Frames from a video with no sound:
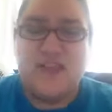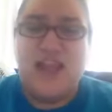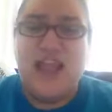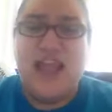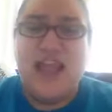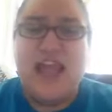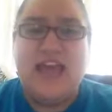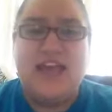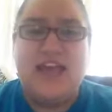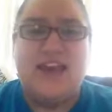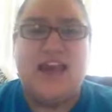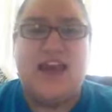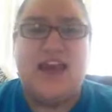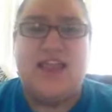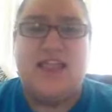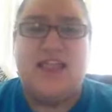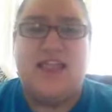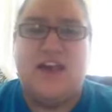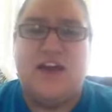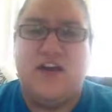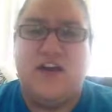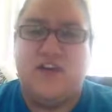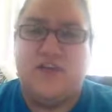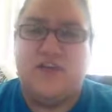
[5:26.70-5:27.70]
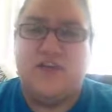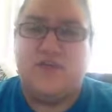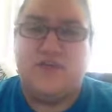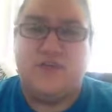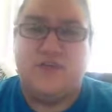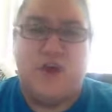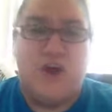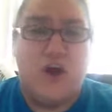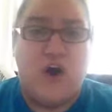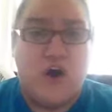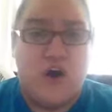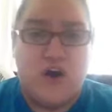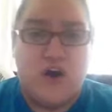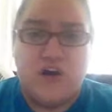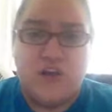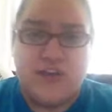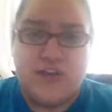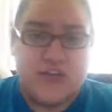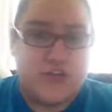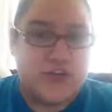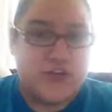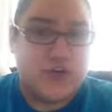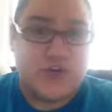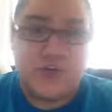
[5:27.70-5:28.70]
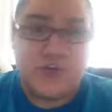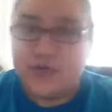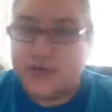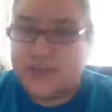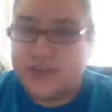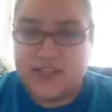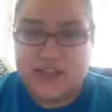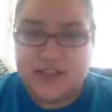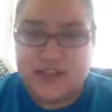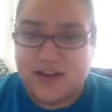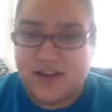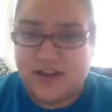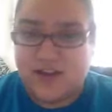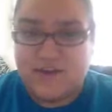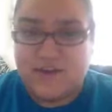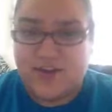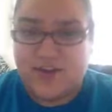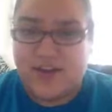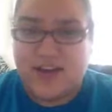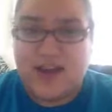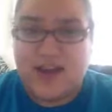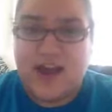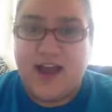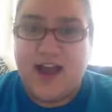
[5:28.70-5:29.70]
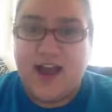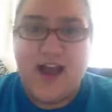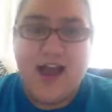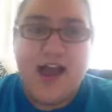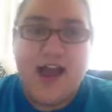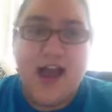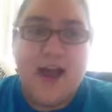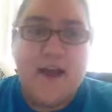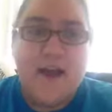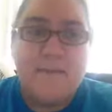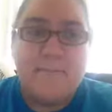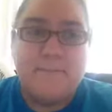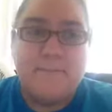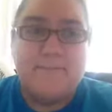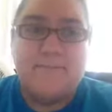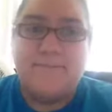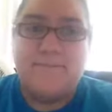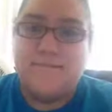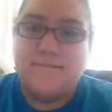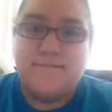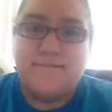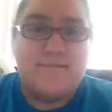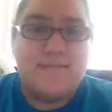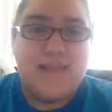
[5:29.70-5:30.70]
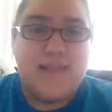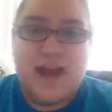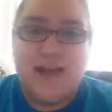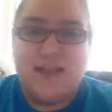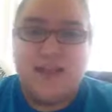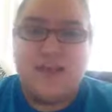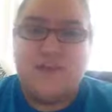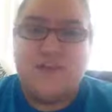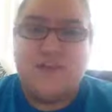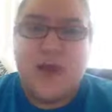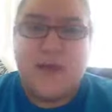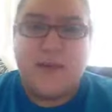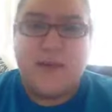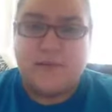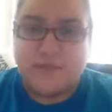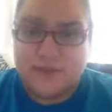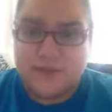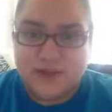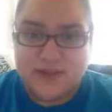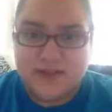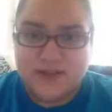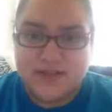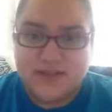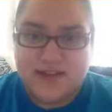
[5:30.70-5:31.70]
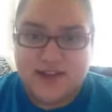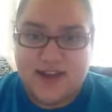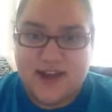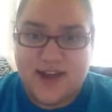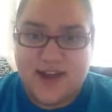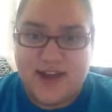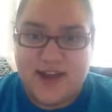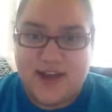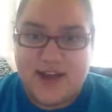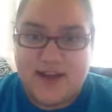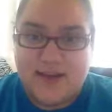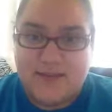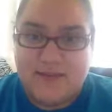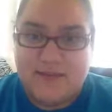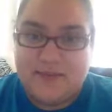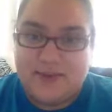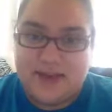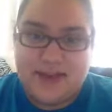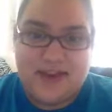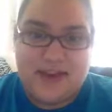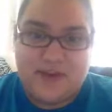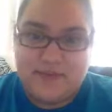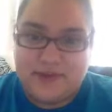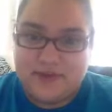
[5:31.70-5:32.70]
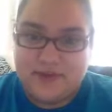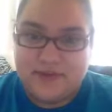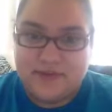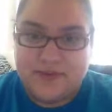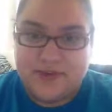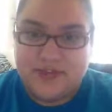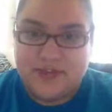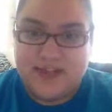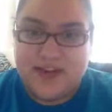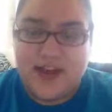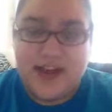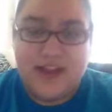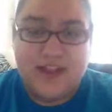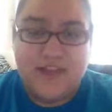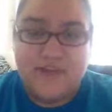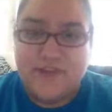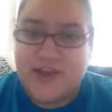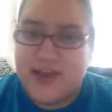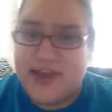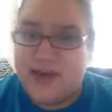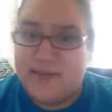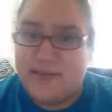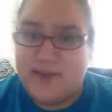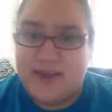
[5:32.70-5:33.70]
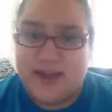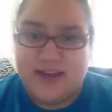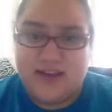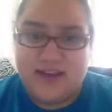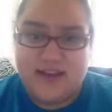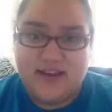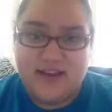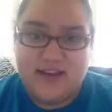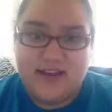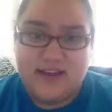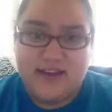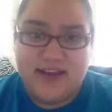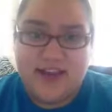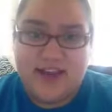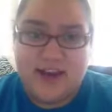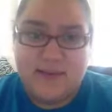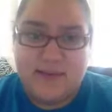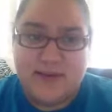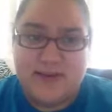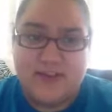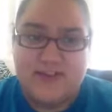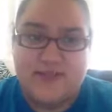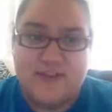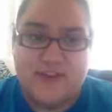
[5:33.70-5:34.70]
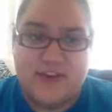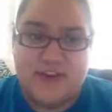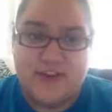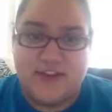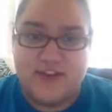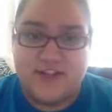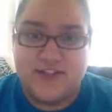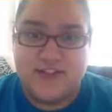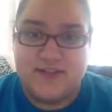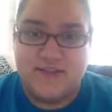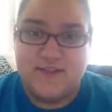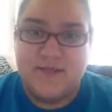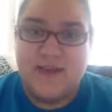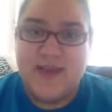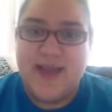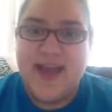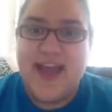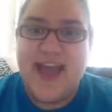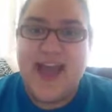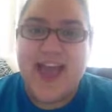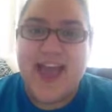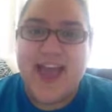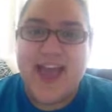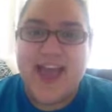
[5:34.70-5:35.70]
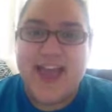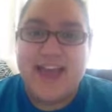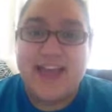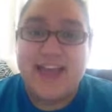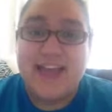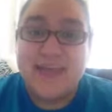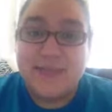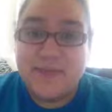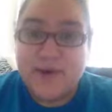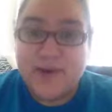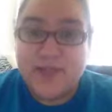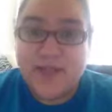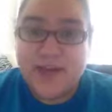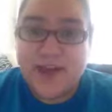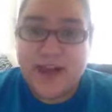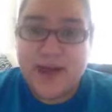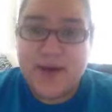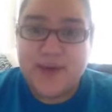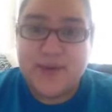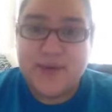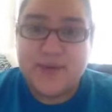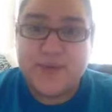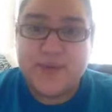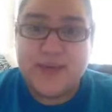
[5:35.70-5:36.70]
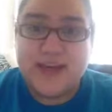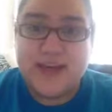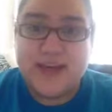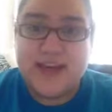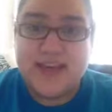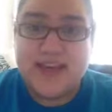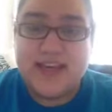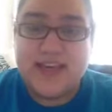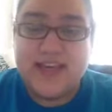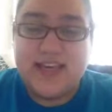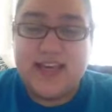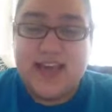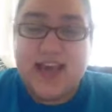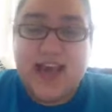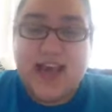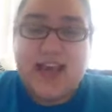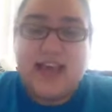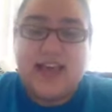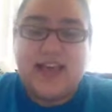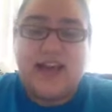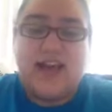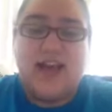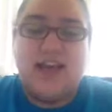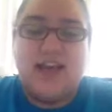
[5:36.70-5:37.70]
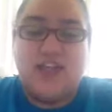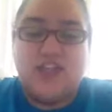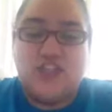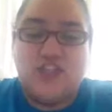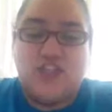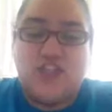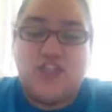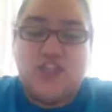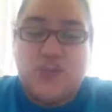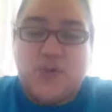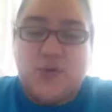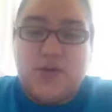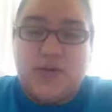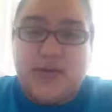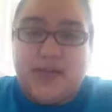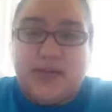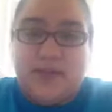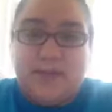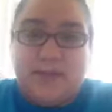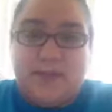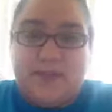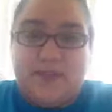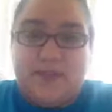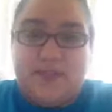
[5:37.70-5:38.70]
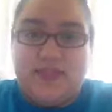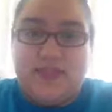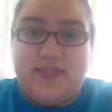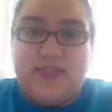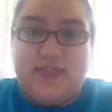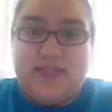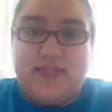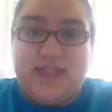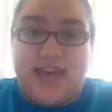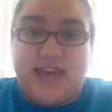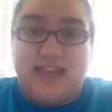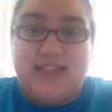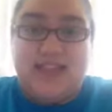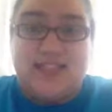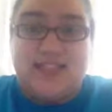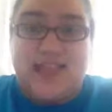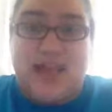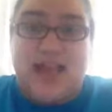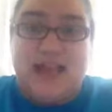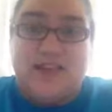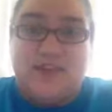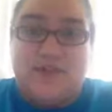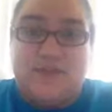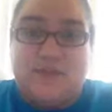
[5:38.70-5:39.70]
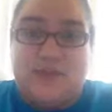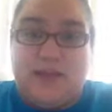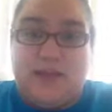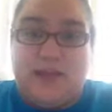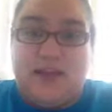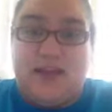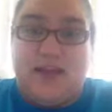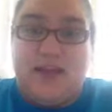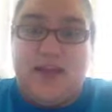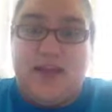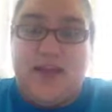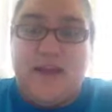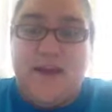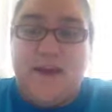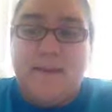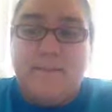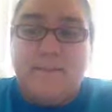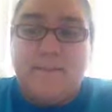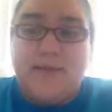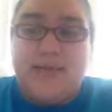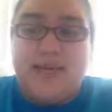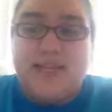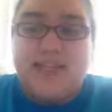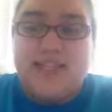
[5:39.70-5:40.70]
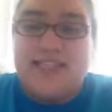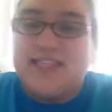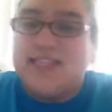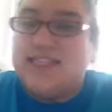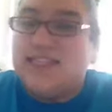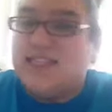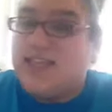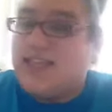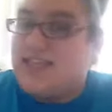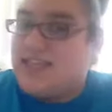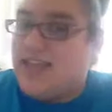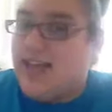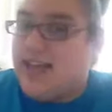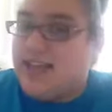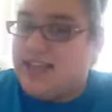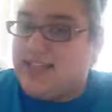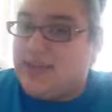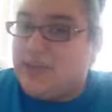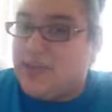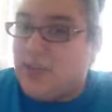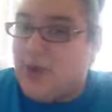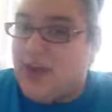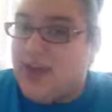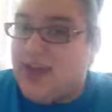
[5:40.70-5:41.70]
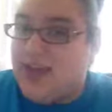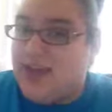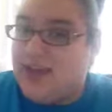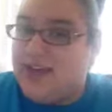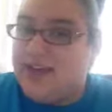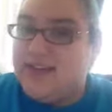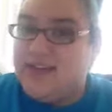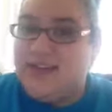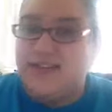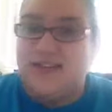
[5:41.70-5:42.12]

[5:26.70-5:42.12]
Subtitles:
And I love all, like, nerdy stuff. Like, I love comic books. I'm a big comic book person. I love anime. Anime is freaking awesome. And he brought that out. Like, I actually showed him that side of me. Because he's the exact same way.